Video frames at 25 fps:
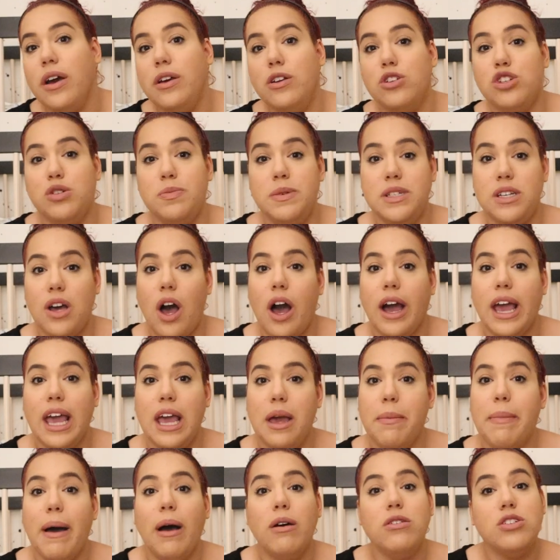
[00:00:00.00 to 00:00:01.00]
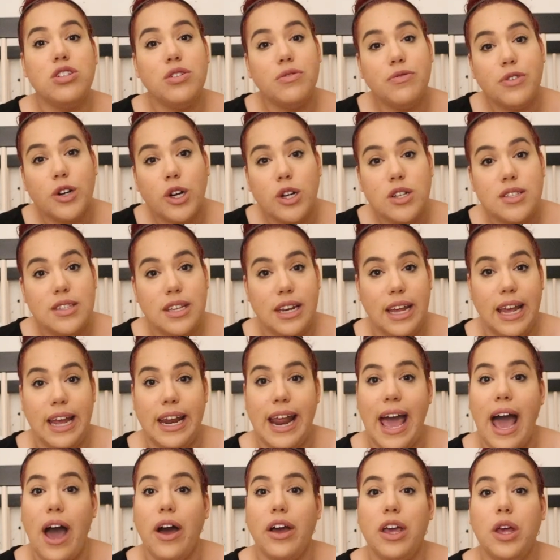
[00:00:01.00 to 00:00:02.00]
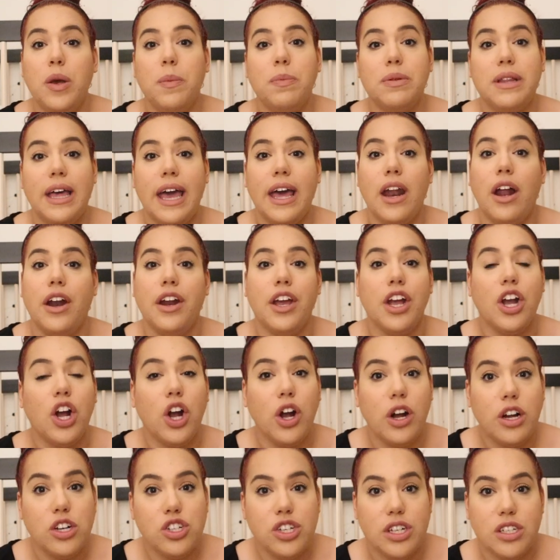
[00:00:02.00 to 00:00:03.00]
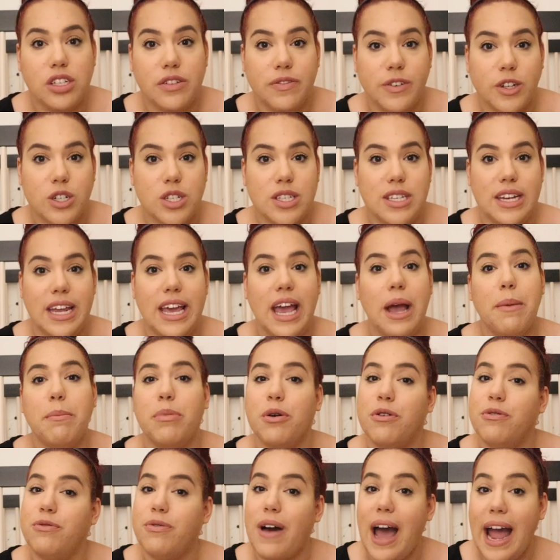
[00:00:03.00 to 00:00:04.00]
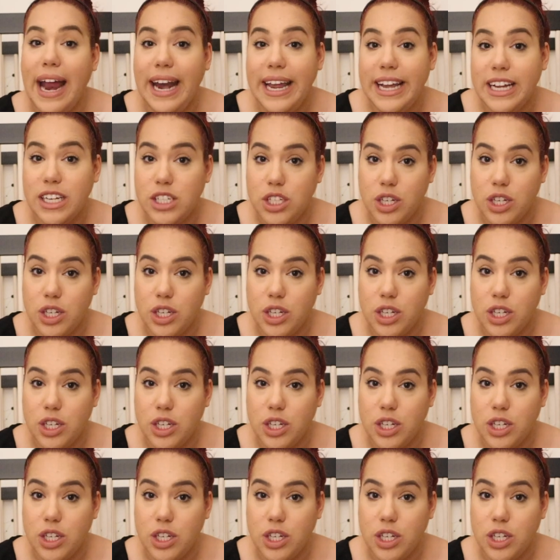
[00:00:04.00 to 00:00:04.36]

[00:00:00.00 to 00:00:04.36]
You should be talking about diversity and how you plan on encouraging diversity and providing a